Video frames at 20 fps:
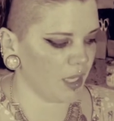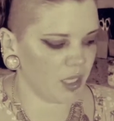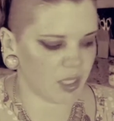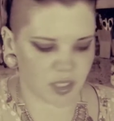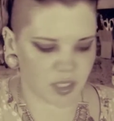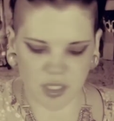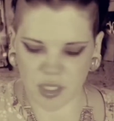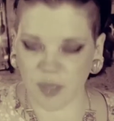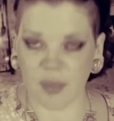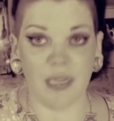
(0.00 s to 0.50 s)

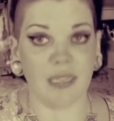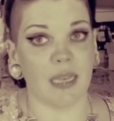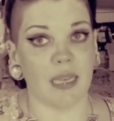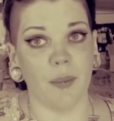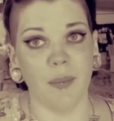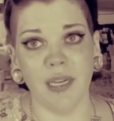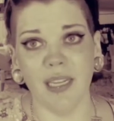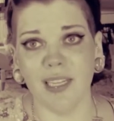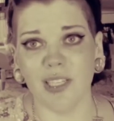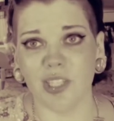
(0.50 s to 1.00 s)
anyways, I'm
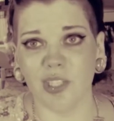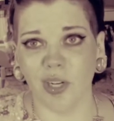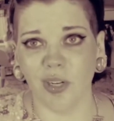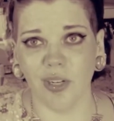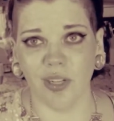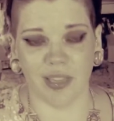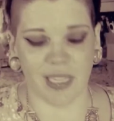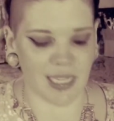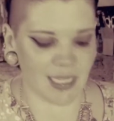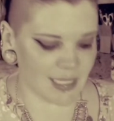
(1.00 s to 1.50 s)
gonna get started
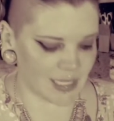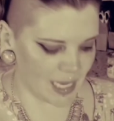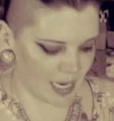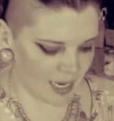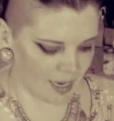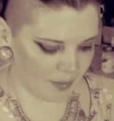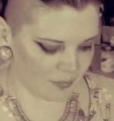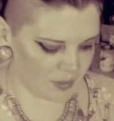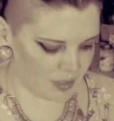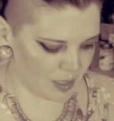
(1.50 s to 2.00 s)
on this. I
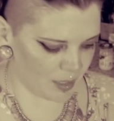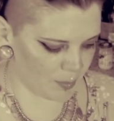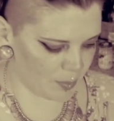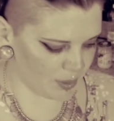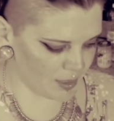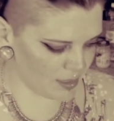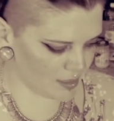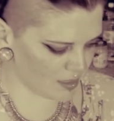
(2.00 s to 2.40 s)
have to put this on the